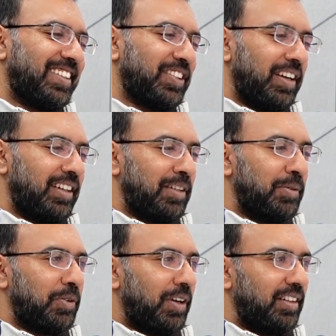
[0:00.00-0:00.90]
So let them
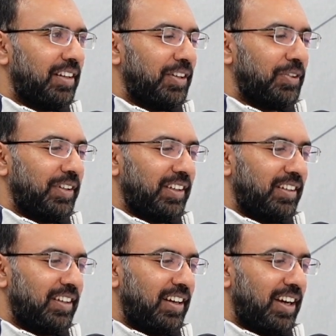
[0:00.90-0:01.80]
do what they are doing.
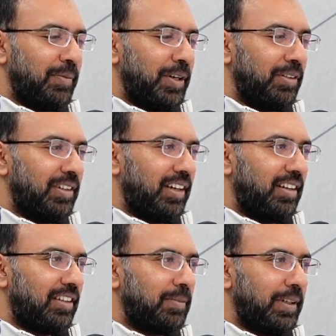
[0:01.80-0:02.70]
I am into the
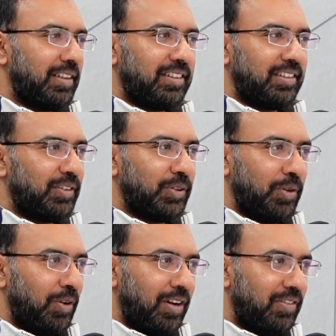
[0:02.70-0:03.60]
edtech space, so
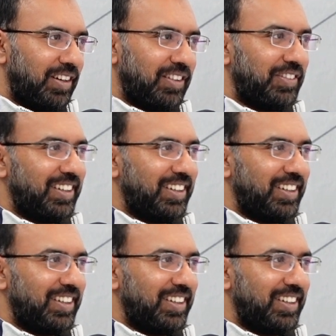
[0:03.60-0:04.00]
no conflict of